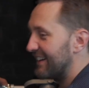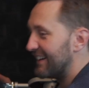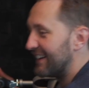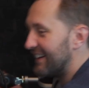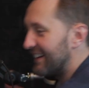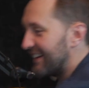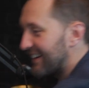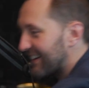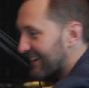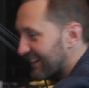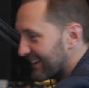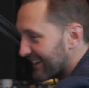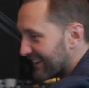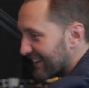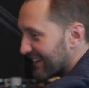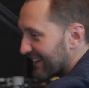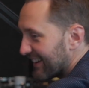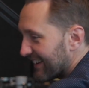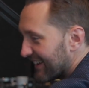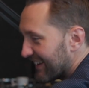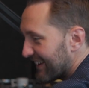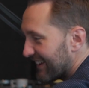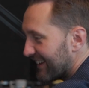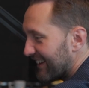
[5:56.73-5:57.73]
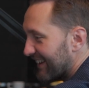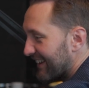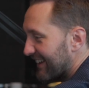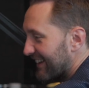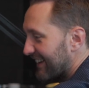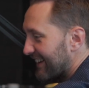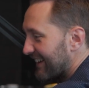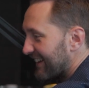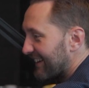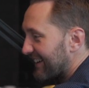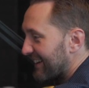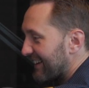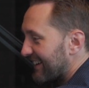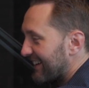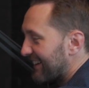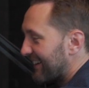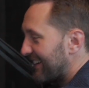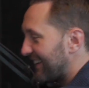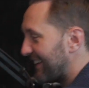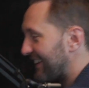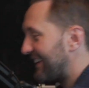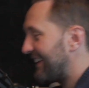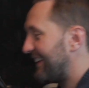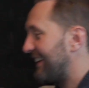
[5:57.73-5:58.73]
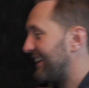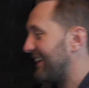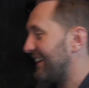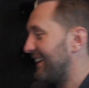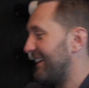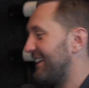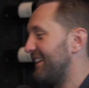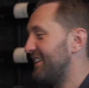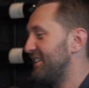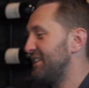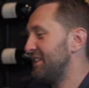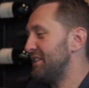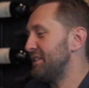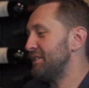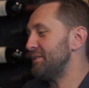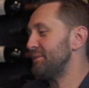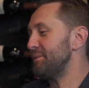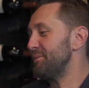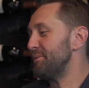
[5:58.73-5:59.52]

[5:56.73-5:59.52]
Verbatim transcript: and I'm going to say this um, humbly